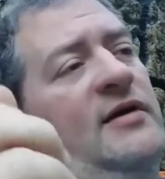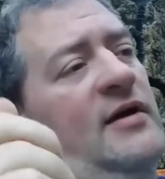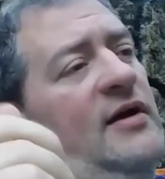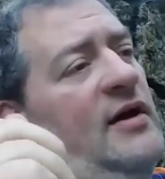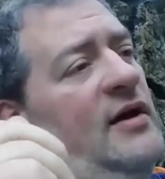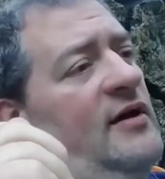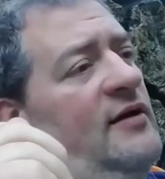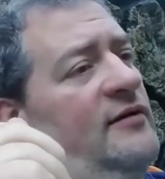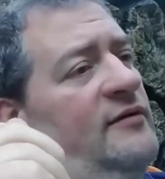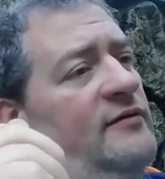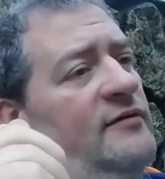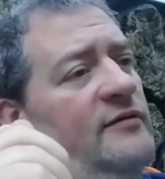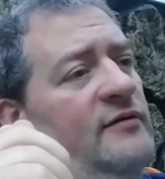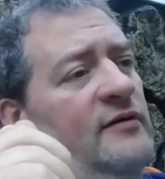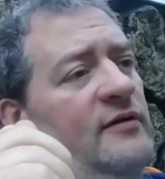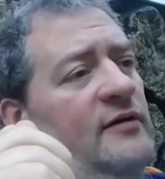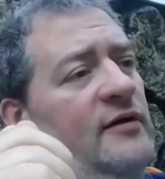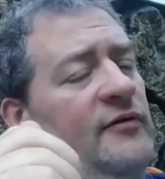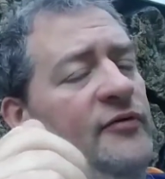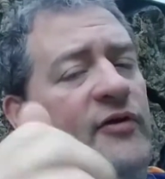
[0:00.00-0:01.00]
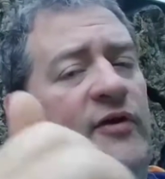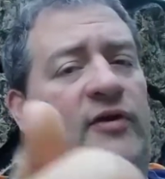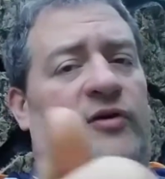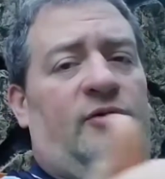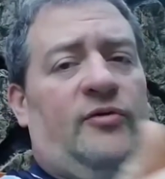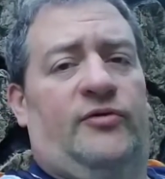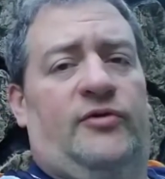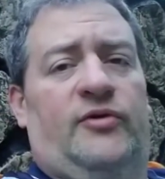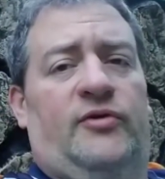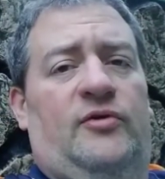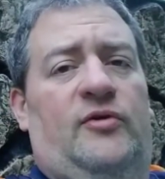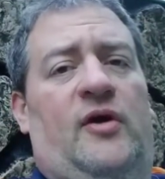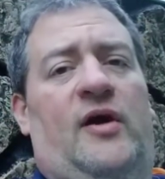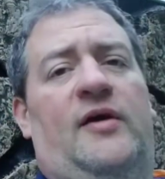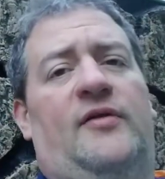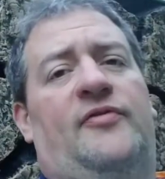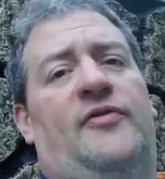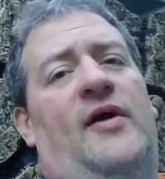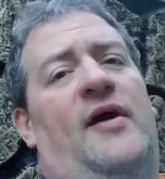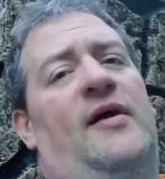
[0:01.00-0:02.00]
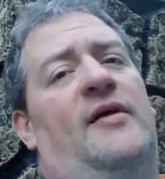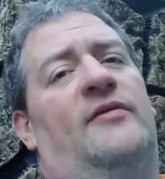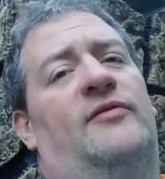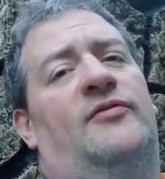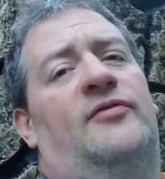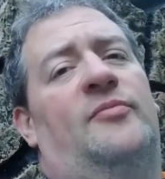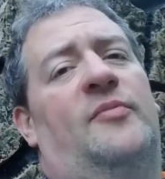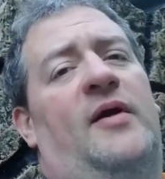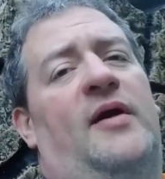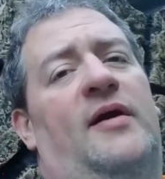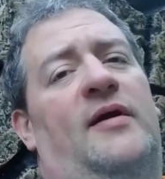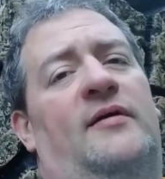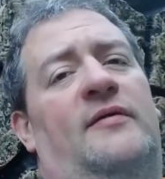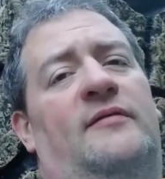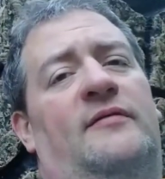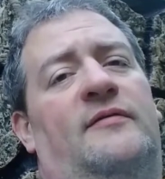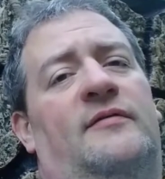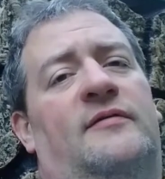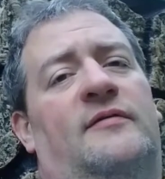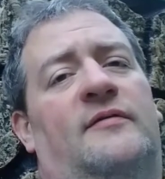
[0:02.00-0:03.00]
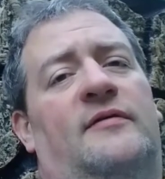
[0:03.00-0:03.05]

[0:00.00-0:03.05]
and I think you'll do great things, man.